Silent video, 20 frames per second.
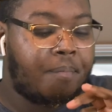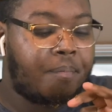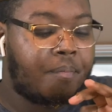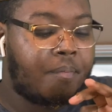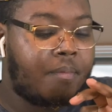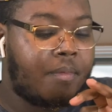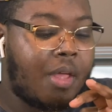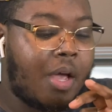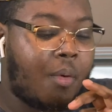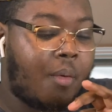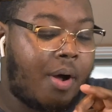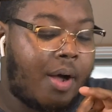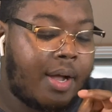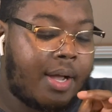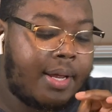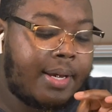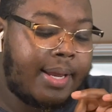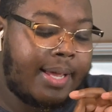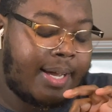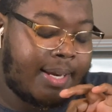that
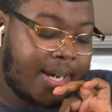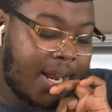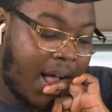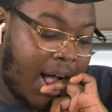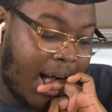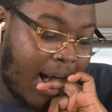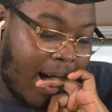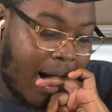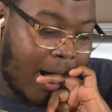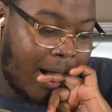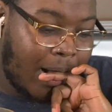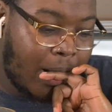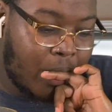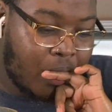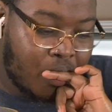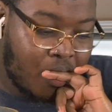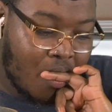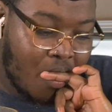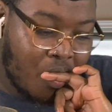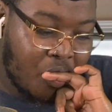walking down the
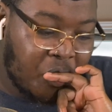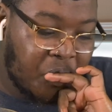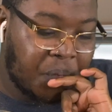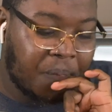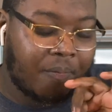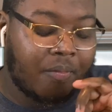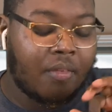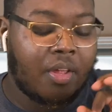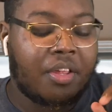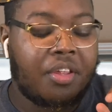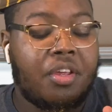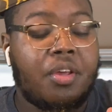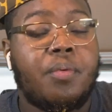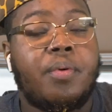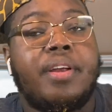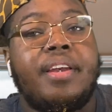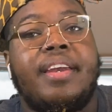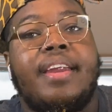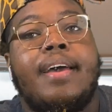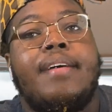hall, you
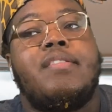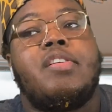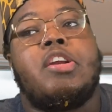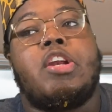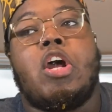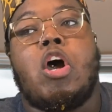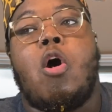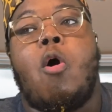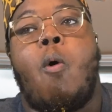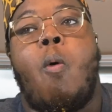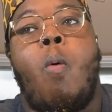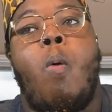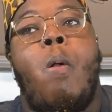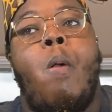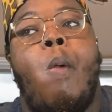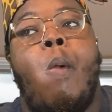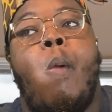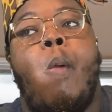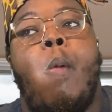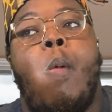would never know
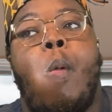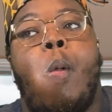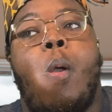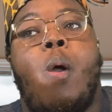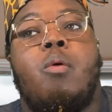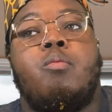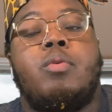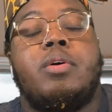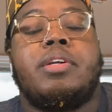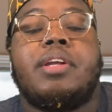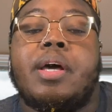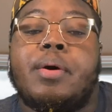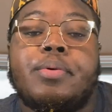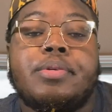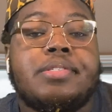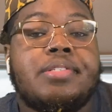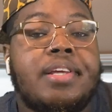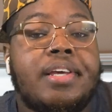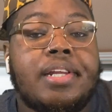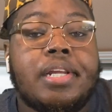what they was
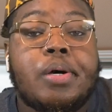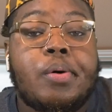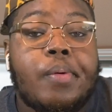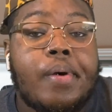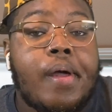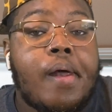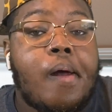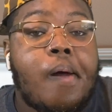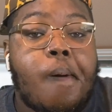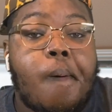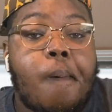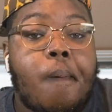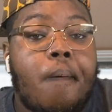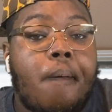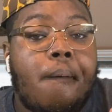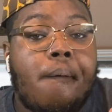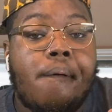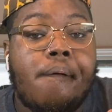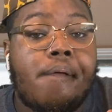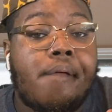dealing with.
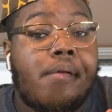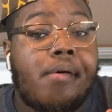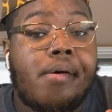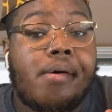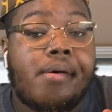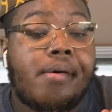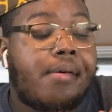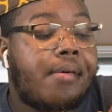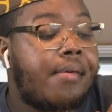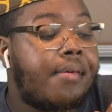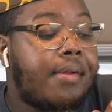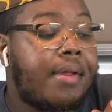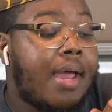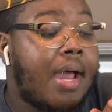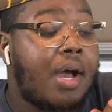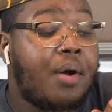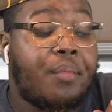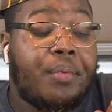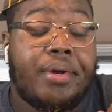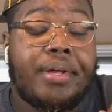
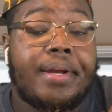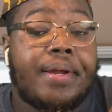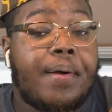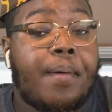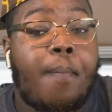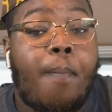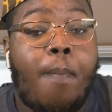Y'all wouldn't.